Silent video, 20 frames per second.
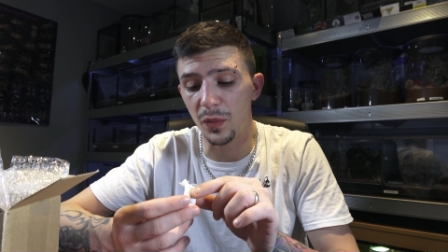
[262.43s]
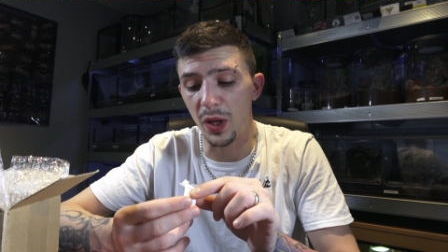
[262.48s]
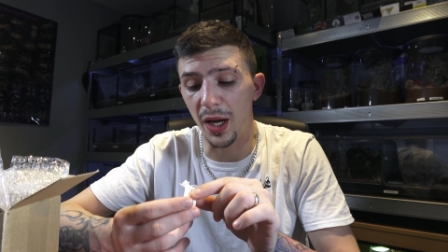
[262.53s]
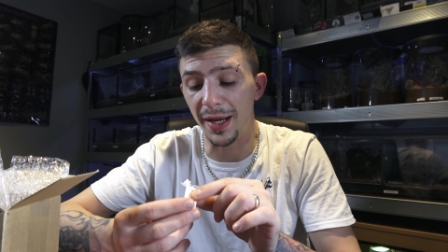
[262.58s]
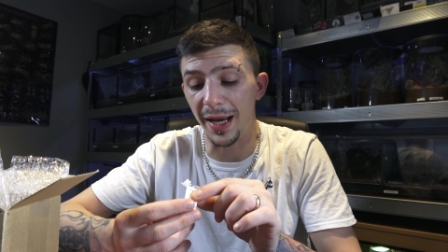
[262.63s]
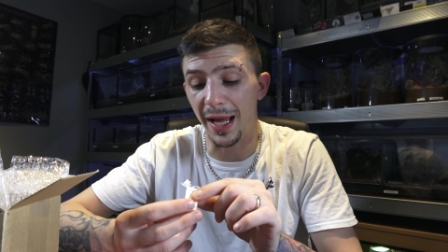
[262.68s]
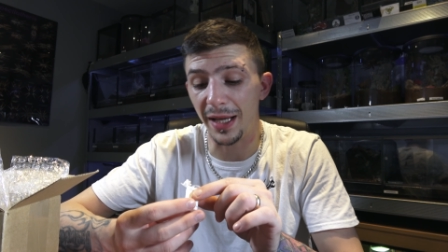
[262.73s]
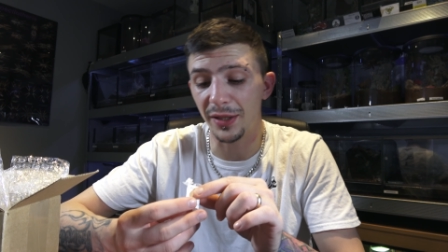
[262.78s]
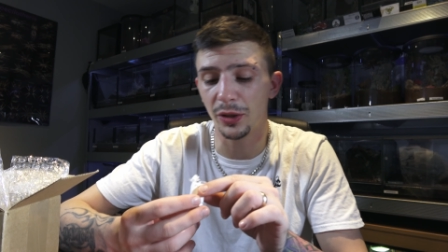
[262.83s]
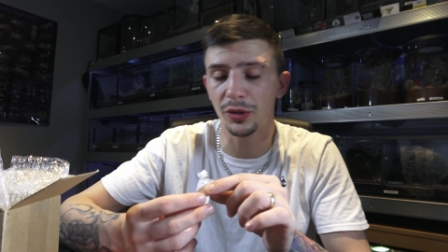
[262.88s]

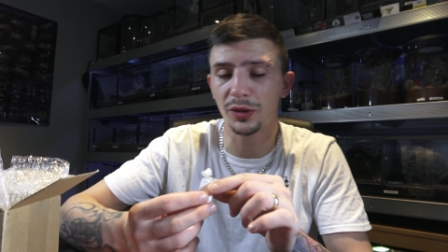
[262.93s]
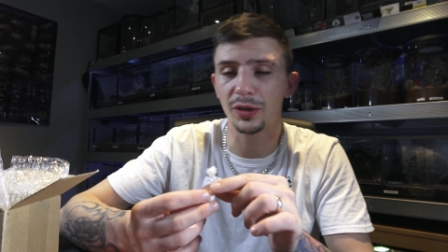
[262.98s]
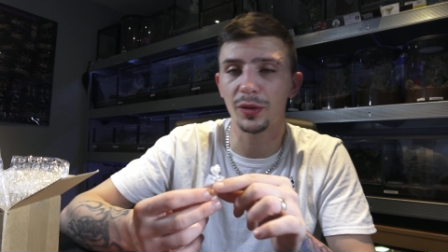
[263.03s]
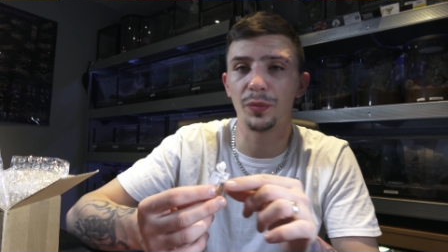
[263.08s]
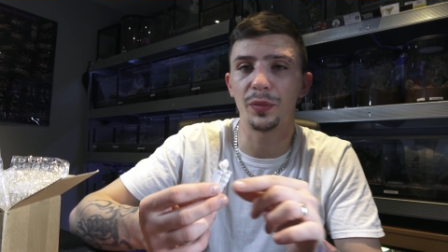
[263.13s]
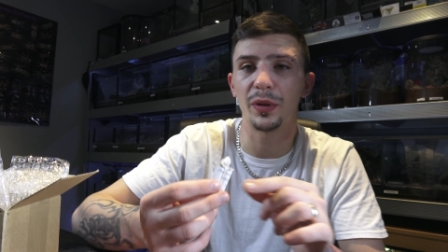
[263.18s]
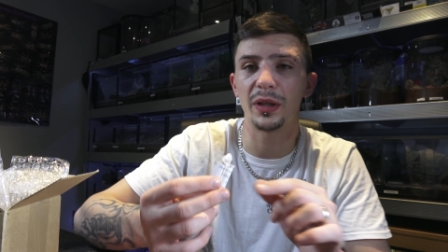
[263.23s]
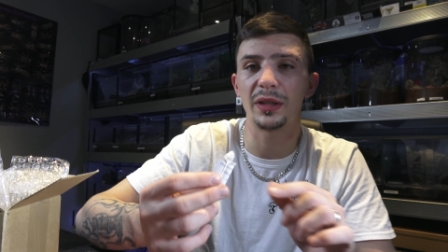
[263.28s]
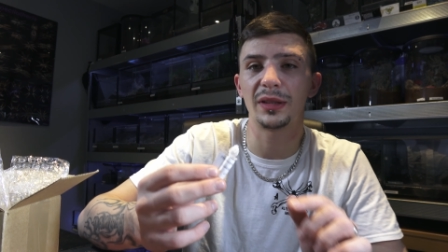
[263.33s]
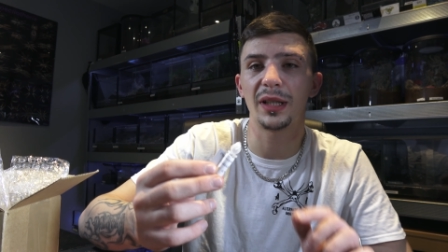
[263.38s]
an adult,
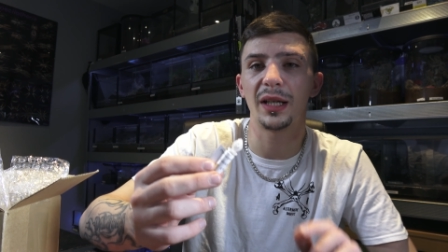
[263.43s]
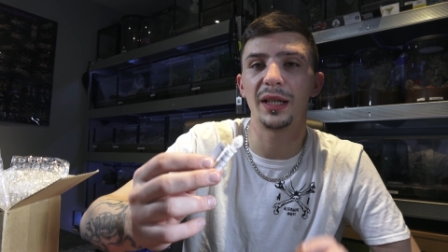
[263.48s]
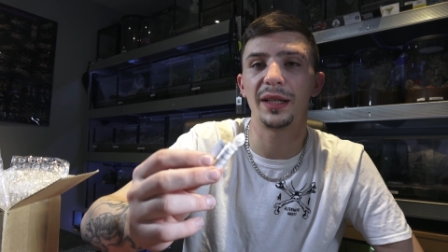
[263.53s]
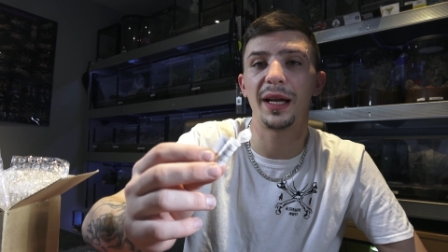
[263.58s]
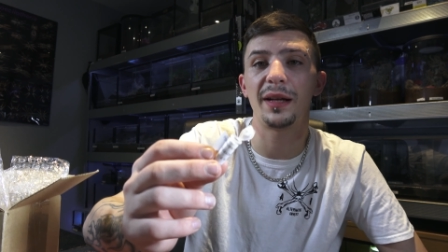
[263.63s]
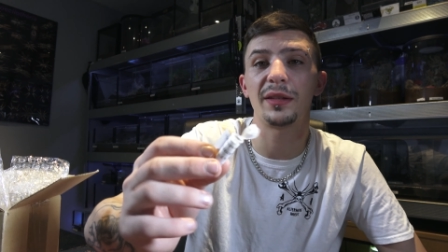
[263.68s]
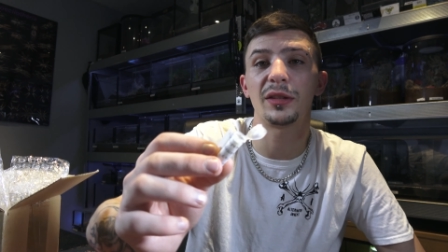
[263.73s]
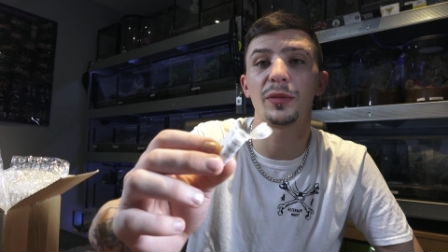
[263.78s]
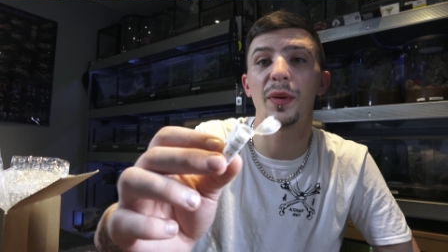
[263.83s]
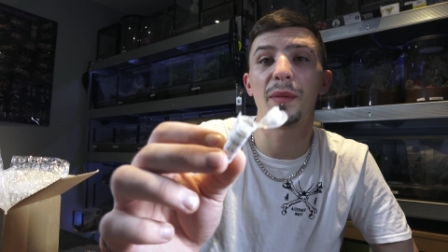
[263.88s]
but it turned
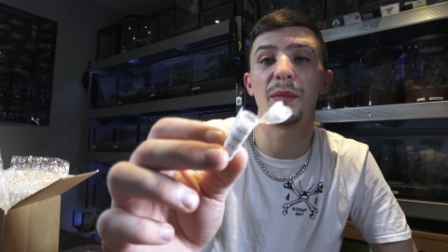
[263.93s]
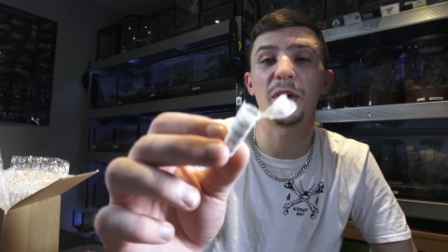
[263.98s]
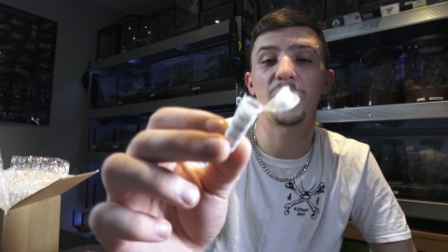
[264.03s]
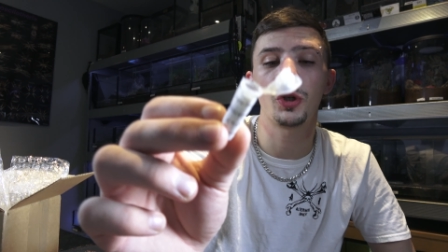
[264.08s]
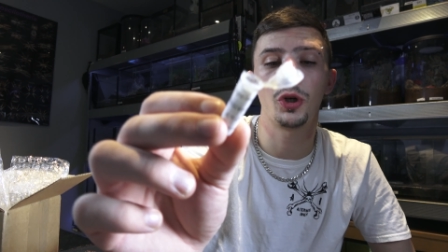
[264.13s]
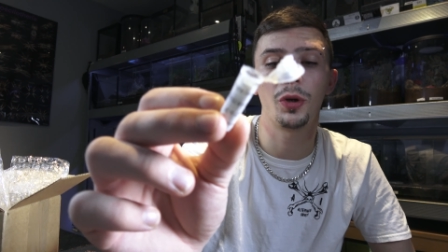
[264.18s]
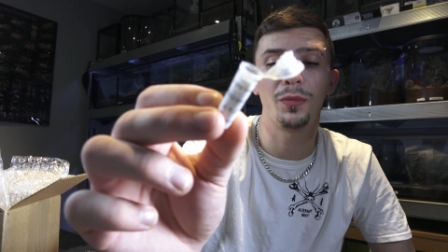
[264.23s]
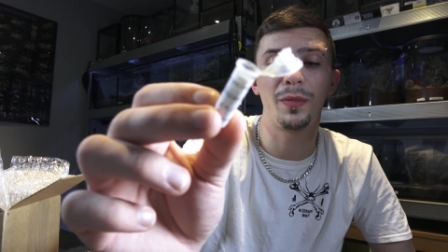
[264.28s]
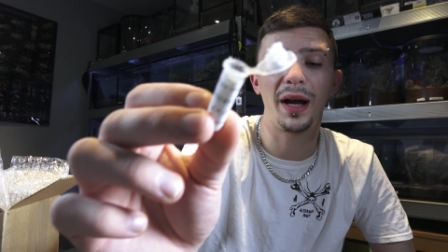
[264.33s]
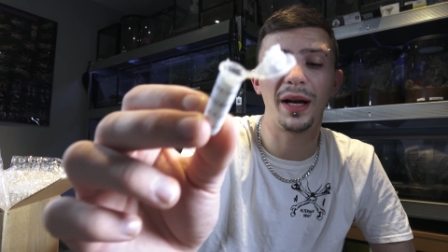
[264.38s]
out to be a
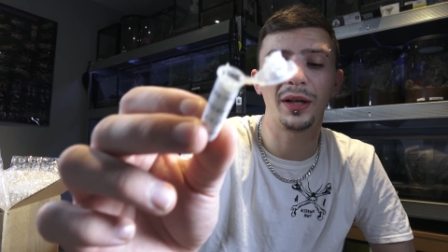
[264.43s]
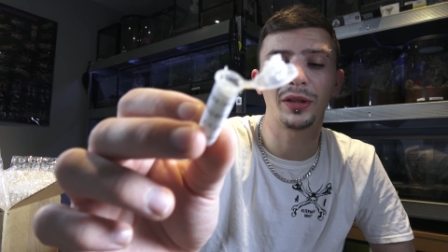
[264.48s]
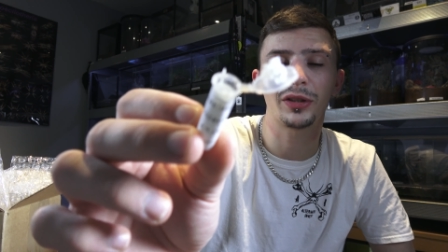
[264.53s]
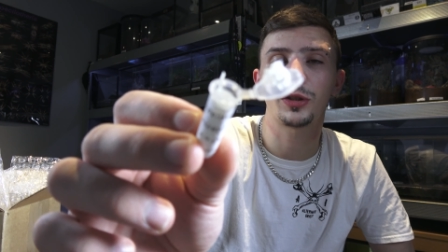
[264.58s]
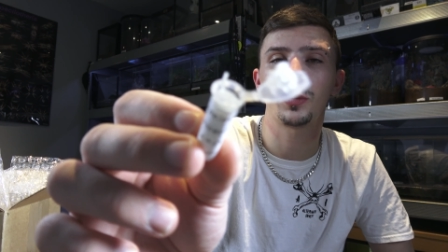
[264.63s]
mature male,